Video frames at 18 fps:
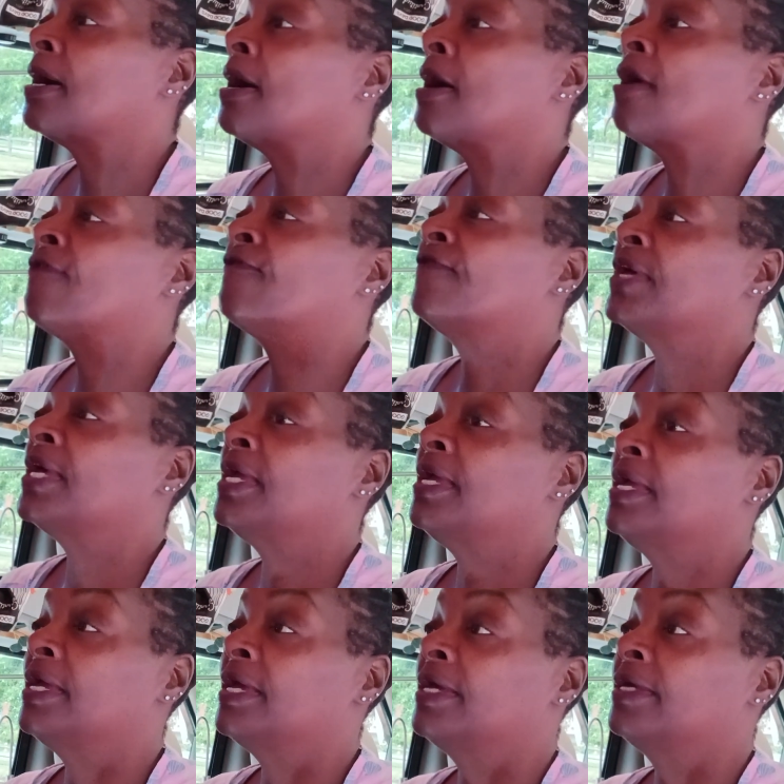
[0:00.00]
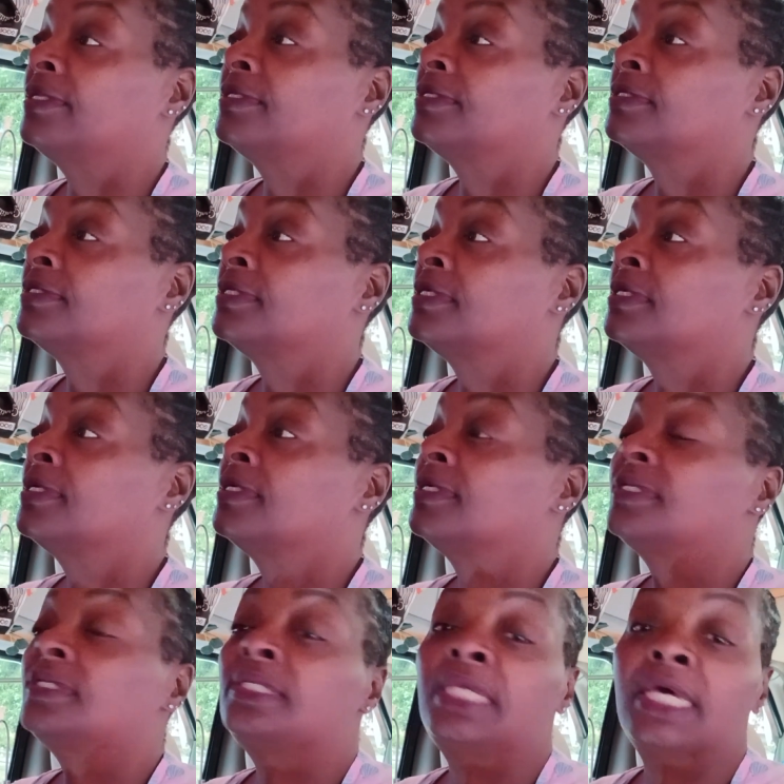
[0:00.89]
a van
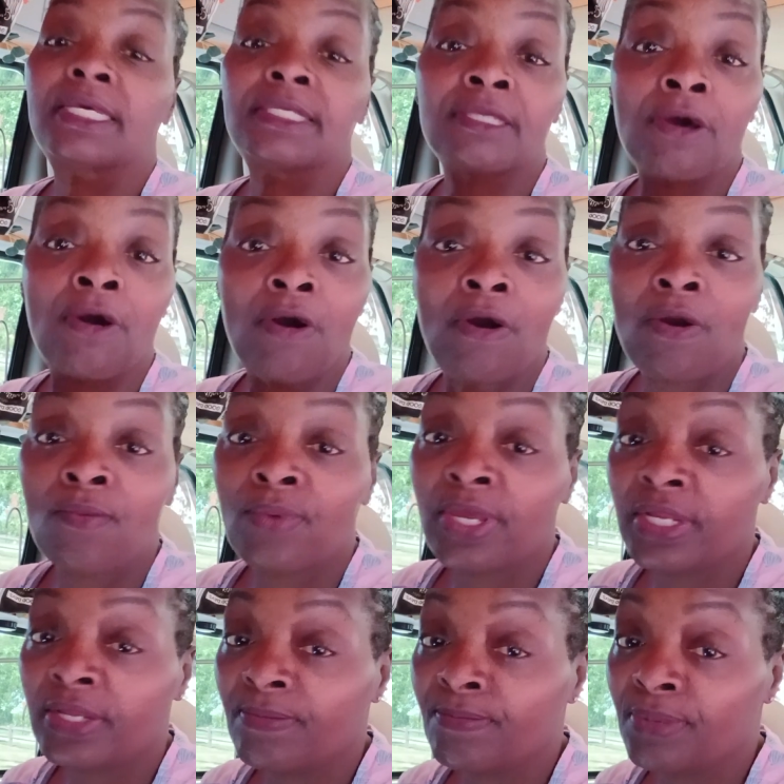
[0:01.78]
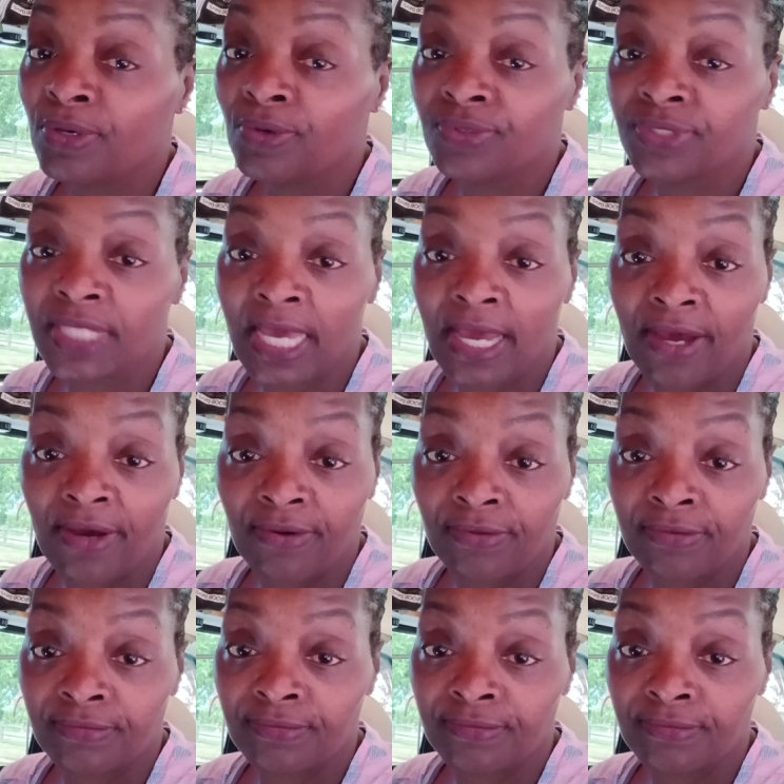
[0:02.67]
that's already built out,